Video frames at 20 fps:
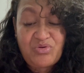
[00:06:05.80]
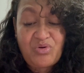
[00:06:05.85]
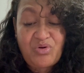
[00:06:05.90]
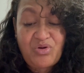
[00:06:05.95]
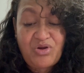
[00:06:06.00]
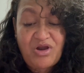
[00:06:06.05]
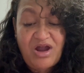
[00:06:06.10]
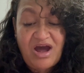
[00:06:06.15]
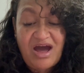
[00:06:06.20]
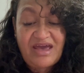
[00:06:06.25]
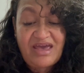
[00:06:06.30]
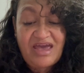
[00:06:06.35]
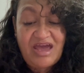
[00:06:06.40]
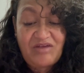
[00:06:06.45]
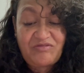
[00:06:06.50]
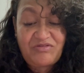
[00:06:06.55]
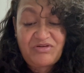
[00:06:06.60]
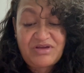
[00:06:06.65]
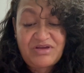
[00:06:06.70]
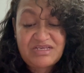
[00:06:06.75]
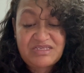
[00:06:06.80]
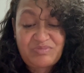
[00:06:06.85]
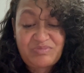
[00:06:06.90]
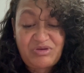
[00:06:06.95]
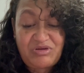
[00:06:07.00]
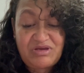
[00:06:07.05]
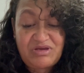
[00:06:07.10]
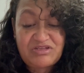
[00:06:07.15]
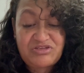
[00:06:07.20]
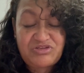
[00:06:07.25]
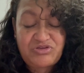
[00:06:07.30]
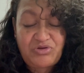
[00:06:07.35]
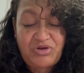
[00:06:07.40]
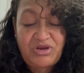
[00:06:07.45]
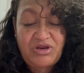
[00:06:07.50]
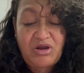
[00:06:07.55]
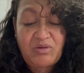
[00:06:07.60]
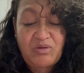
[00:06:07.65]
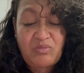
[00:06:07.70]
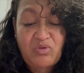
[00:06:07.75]
or I ever experience
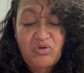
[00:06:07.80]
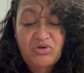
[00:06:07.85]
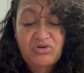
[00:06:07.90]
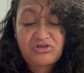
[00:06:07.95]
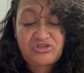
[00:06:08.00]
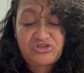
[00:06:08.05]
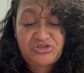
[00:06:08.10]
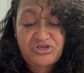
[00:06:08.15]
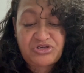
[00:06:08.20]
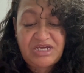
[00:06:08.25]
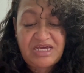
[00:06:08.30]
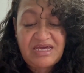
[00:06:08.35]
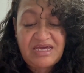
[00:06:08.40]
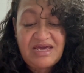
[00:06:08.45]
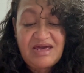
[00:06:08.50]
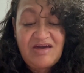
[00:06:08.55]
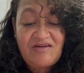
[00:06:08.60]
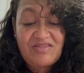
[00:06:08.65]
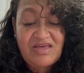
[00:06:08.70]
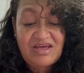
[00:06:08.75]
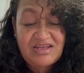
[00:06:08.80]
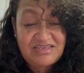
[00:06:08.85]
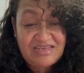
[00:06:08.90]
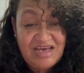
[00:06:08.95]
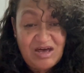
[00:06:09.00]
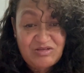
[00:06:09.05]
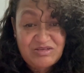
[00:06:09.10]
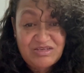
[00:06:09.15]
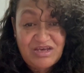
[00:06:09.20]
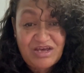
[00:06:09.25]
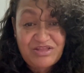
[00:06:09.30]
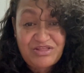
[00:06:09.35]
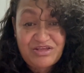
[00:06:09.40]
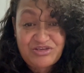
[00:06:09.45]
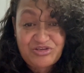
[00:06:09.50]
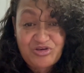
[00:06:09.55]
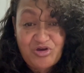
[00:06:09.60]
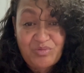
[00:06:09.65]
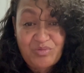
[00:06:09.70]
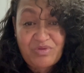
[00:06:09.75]
during our mortal journey that is outside the
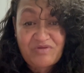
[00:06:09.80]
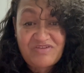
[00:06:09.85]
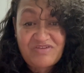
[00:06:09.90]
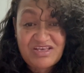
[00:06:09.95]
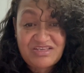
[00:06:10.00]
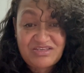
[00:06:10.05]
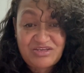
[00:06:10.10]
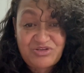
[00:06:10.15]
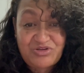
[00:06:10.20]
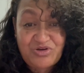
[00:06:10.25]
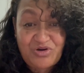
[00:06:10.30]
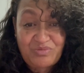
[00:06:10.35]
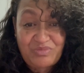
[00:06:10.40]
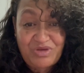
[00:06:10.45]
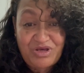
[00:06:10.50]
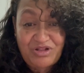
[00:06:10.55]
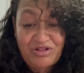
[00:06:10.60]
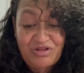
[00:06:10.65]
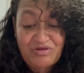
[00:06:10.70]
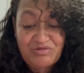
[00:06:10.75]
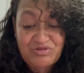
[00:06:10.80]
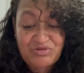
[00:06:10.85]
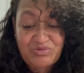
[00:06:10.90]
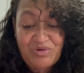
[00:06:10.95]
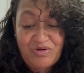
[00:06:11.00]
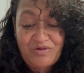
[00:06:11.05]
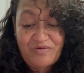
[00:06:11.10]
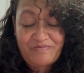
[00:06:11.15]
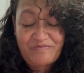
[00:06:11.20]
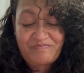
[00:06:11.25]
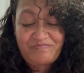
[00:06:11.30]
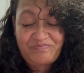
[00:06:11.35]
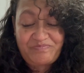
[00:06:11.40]
scope of his atonement," close quote.